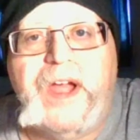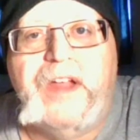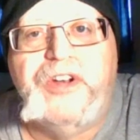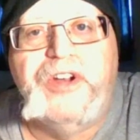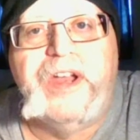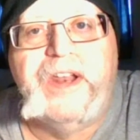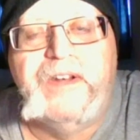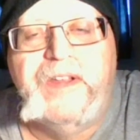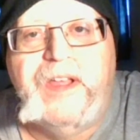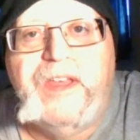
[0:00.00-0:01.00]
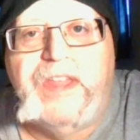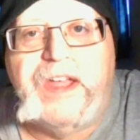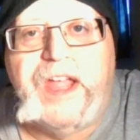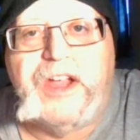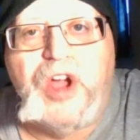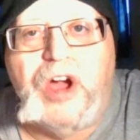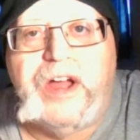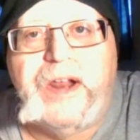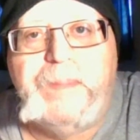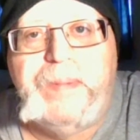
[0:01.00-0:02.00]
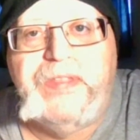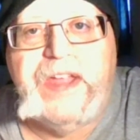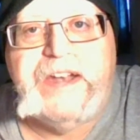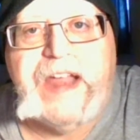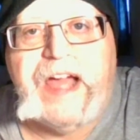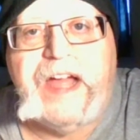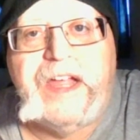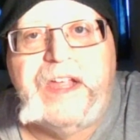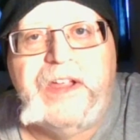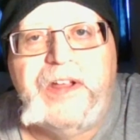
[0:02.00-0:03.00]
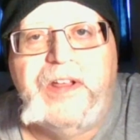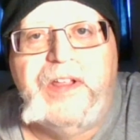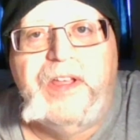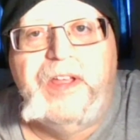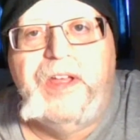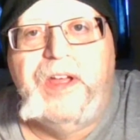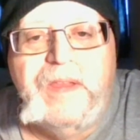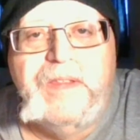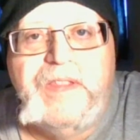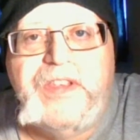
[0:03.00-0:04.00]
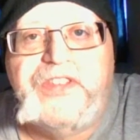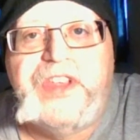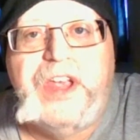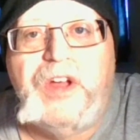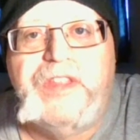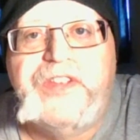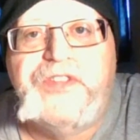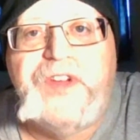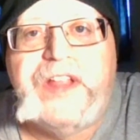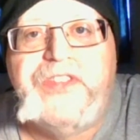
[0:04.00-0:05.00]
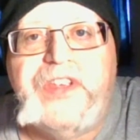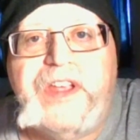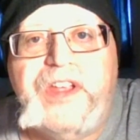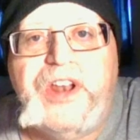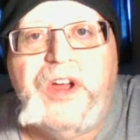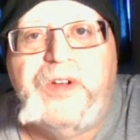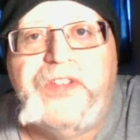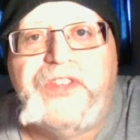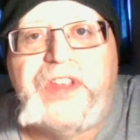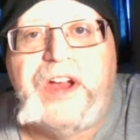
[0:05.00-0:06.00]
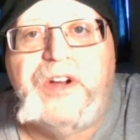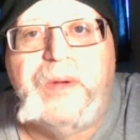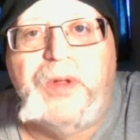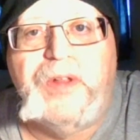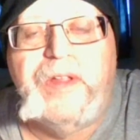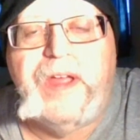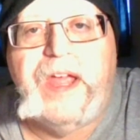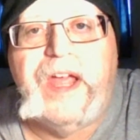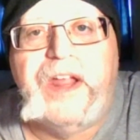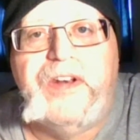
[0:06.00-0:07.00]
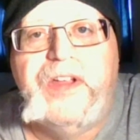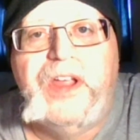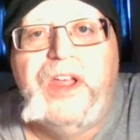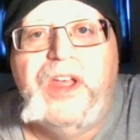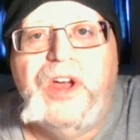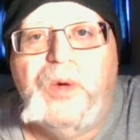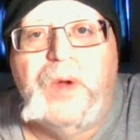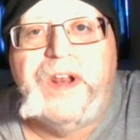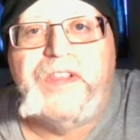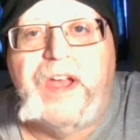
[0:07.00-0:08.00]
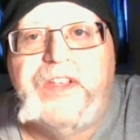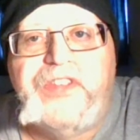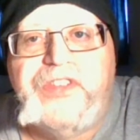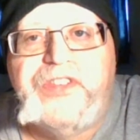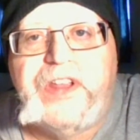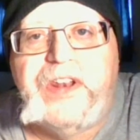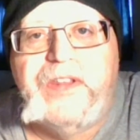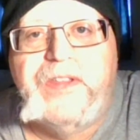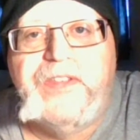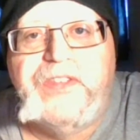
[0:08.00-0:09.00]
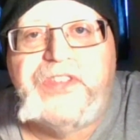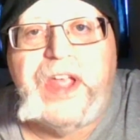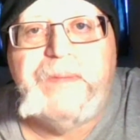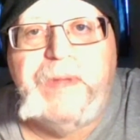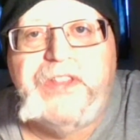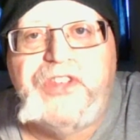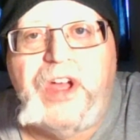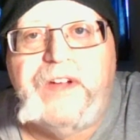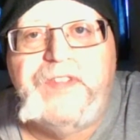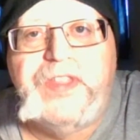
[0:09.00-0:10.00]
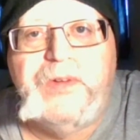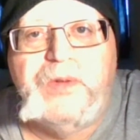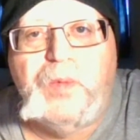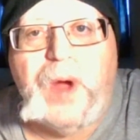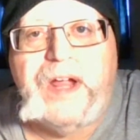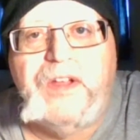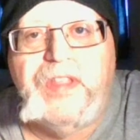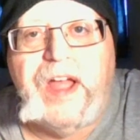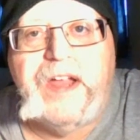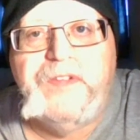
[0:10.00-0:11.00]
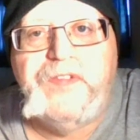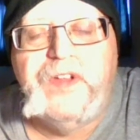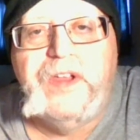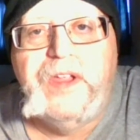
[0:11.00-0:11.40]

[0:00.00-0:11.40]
under it. They get caught up and they die. To see all this fencing, is terrible. And what it does is it segments off the wildlife,